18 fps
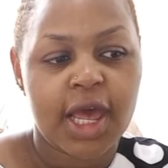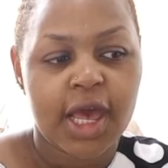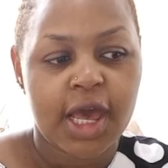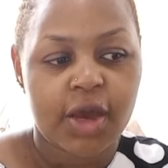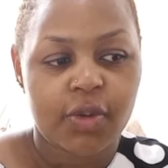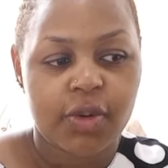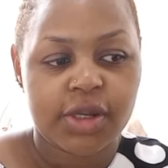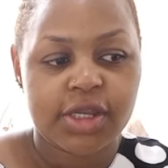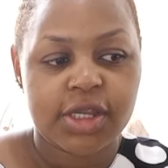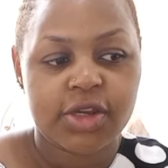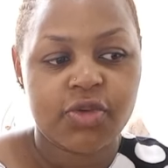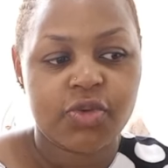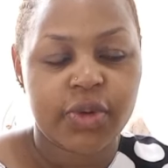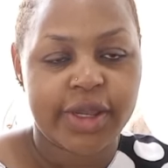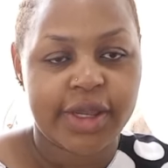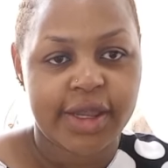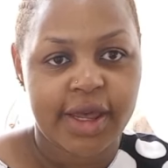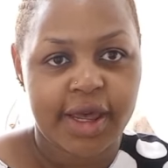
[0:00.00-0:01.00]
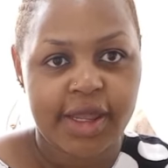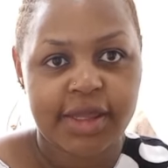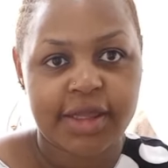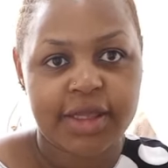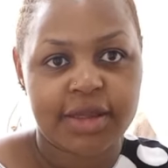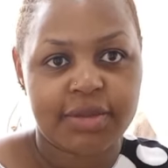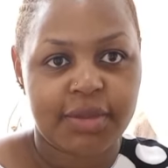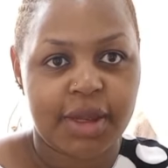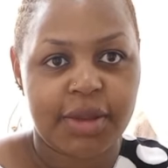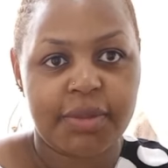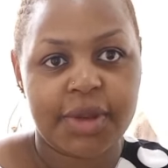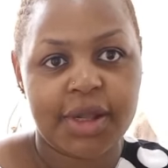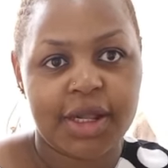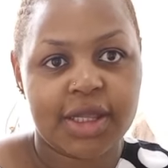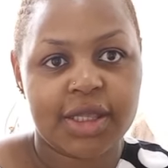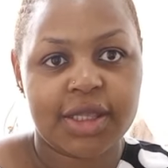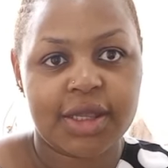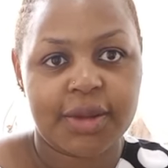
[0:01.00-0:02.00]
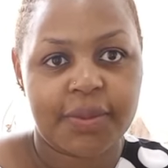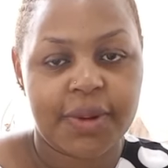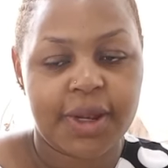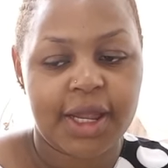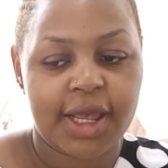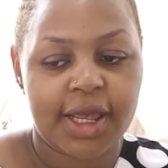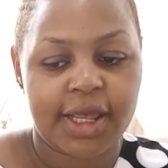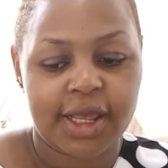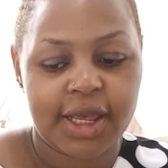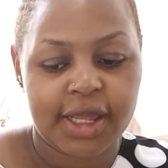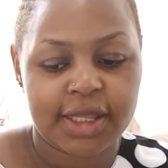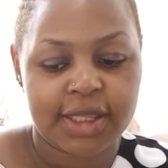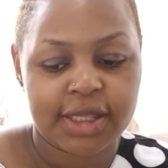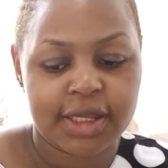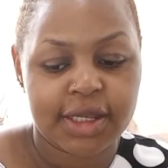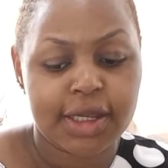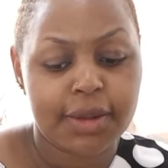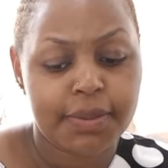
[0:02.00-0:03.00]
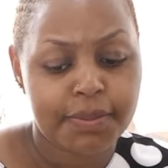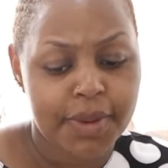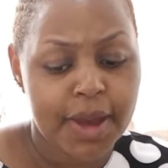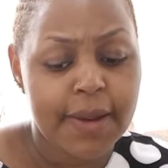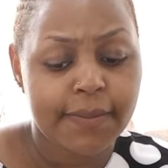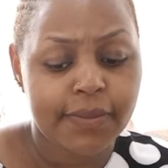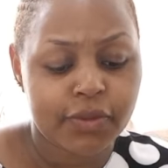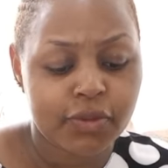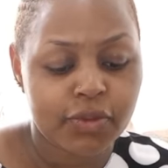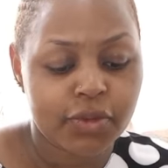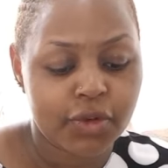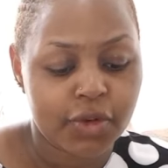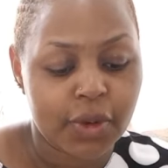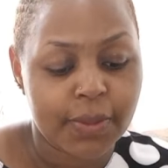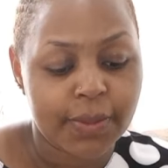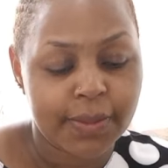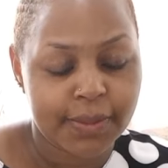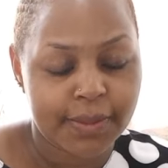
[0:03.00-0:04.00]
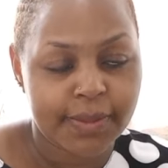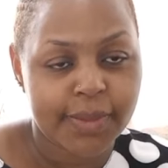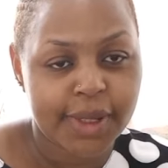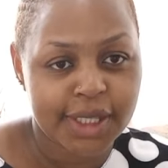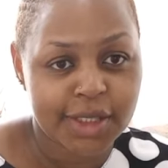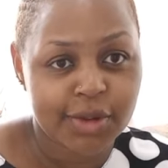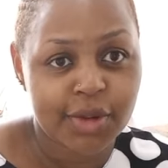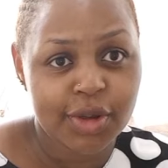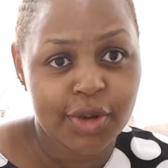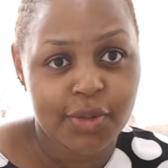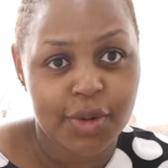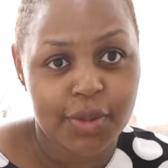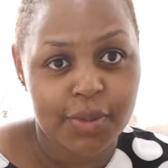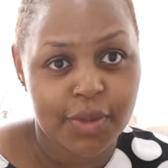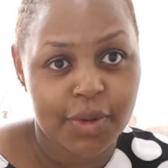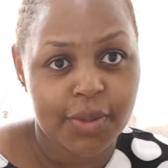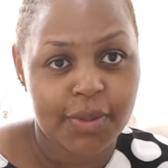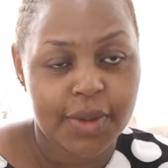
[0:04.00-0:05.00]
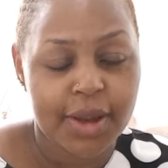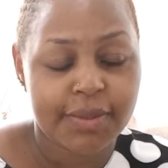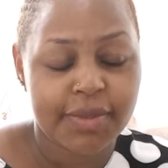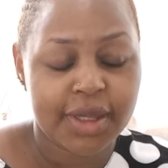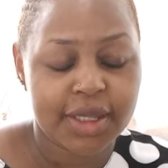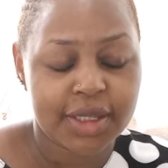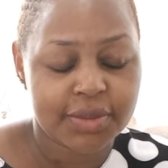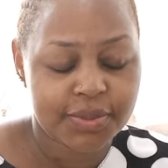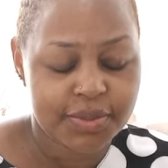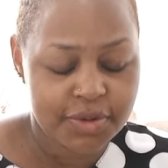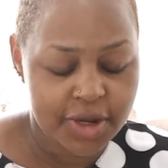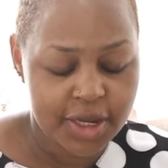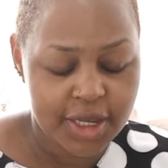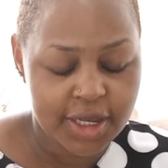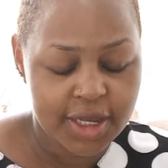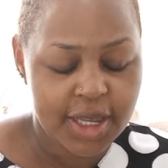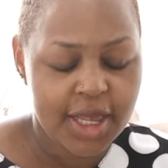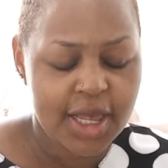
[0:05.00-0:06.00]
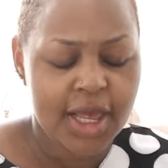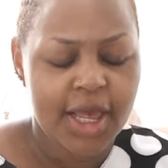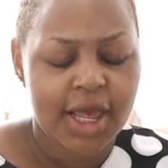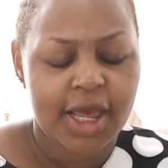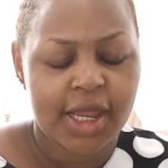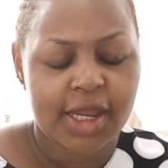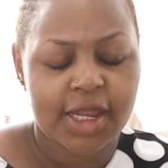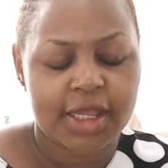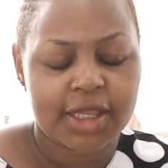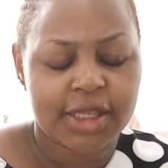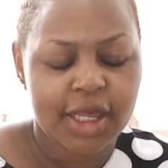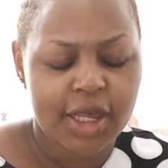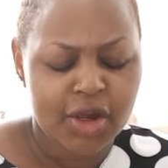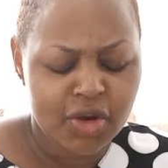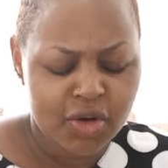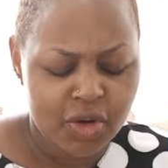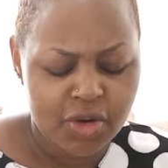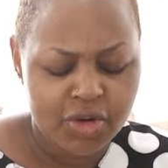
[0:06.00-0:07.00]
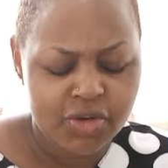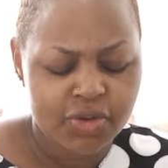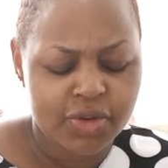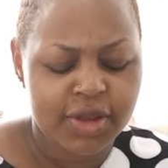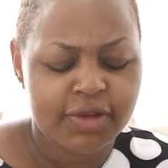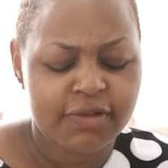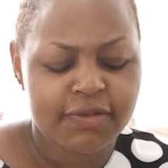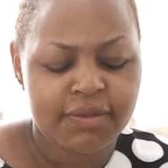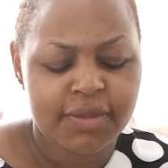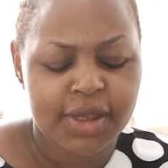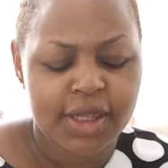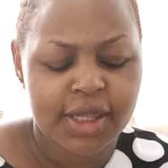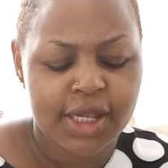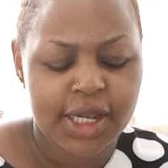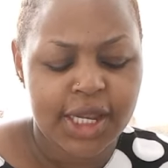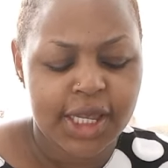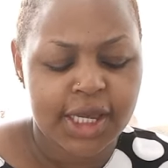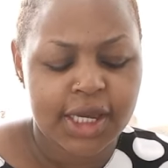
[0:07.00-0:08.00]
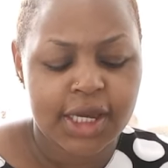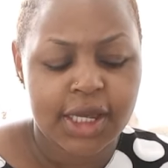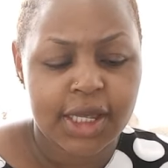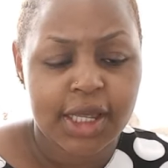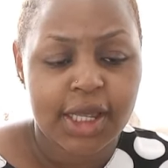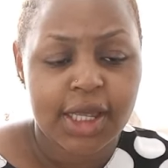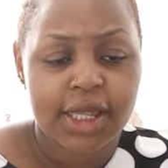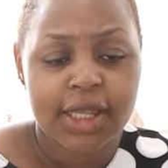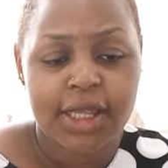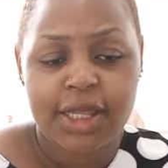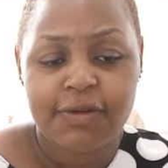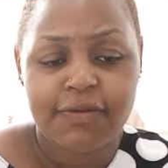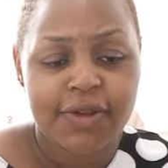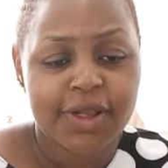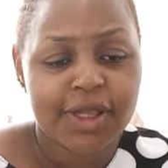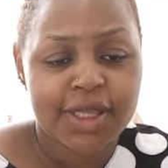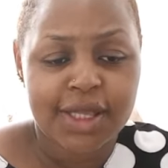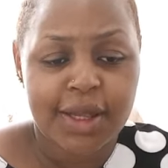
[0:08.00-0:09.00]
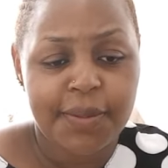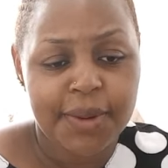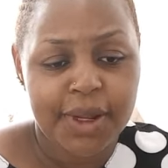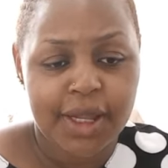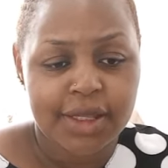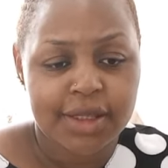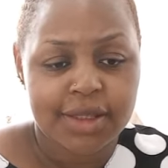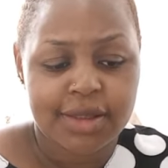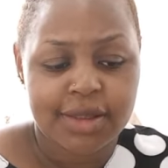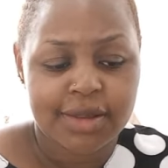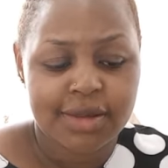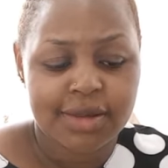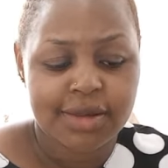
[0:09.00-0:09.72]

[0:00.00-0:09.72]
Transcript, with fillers: i wanted to enhance my milk supply as in ni pump to your maziwa mob i'm just praying and asking god to give me like even surplus